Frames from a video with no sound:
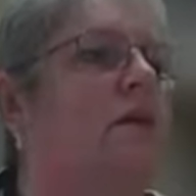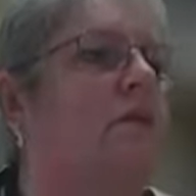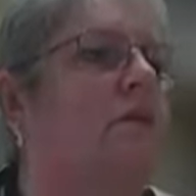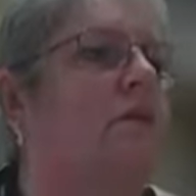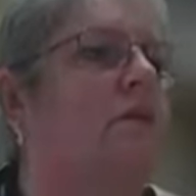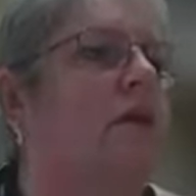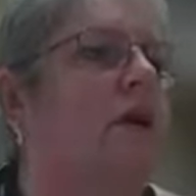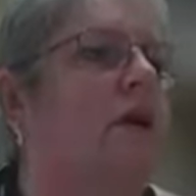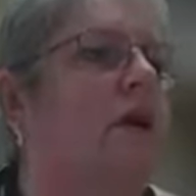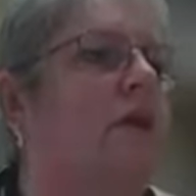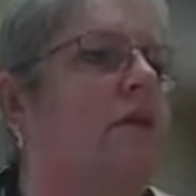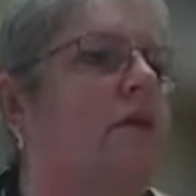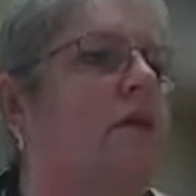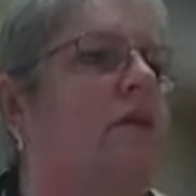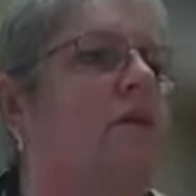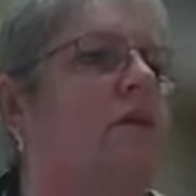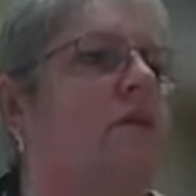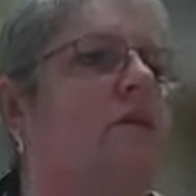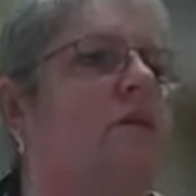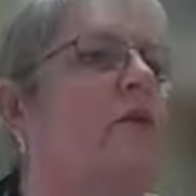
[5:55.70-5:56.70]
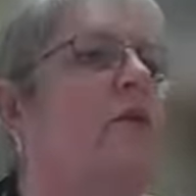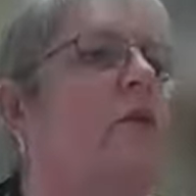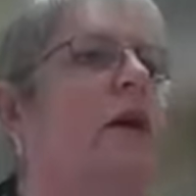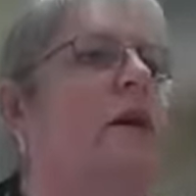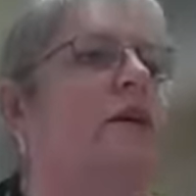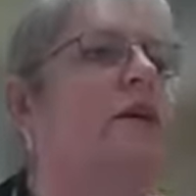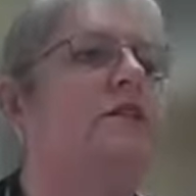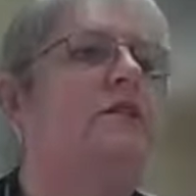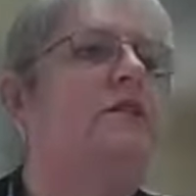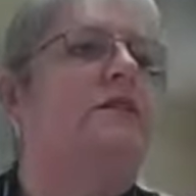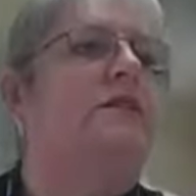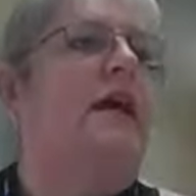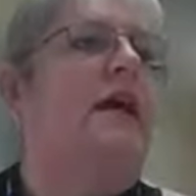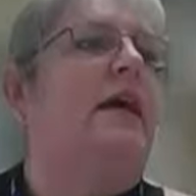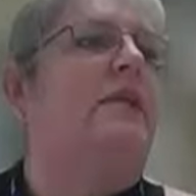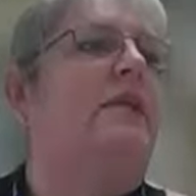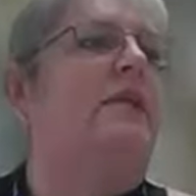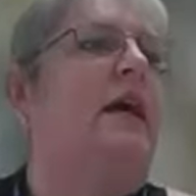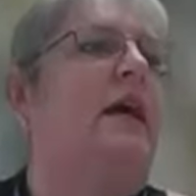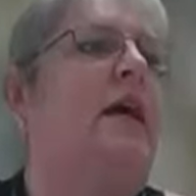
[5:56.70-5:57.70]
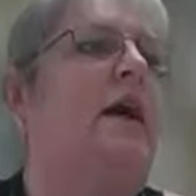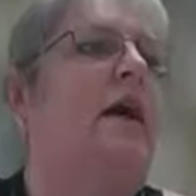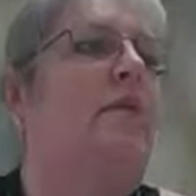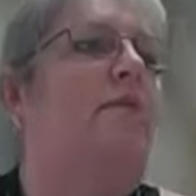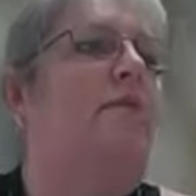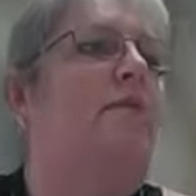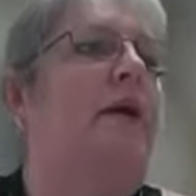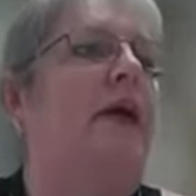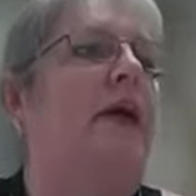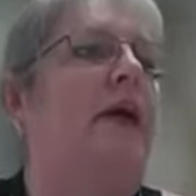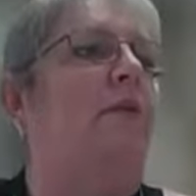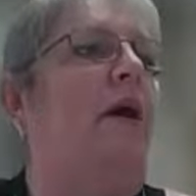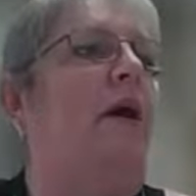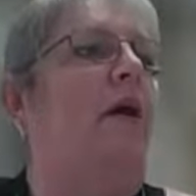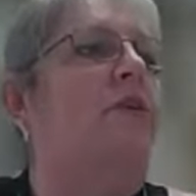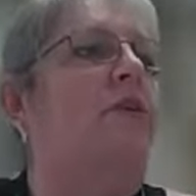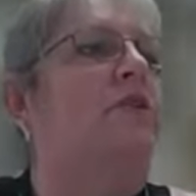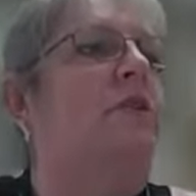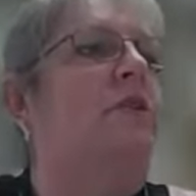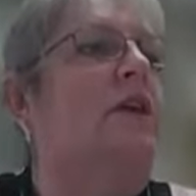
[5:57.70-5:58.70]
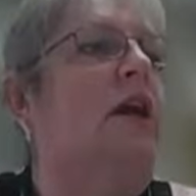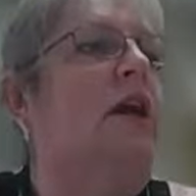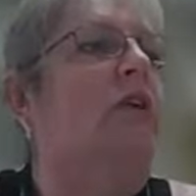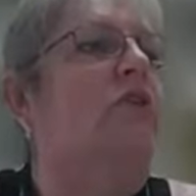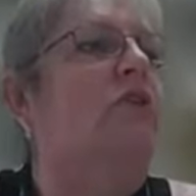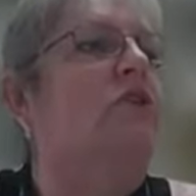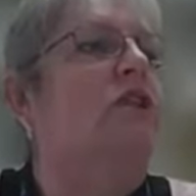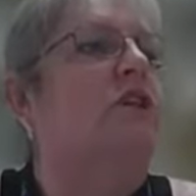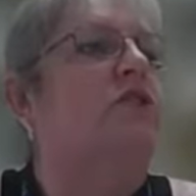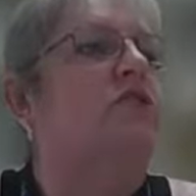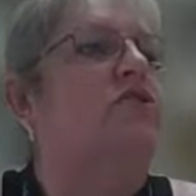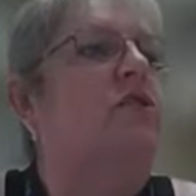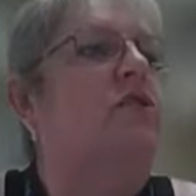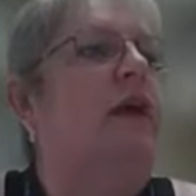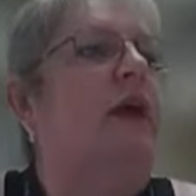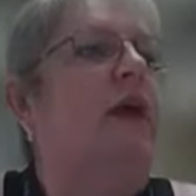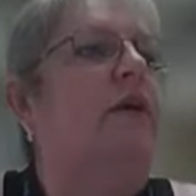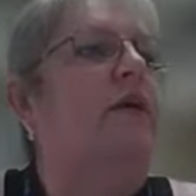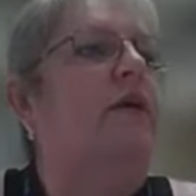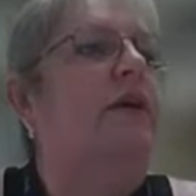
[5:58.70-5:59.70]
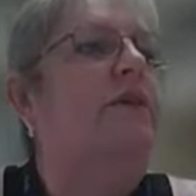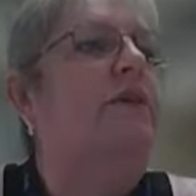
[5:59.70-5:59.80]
Right. So I just said, being part of the coaching trio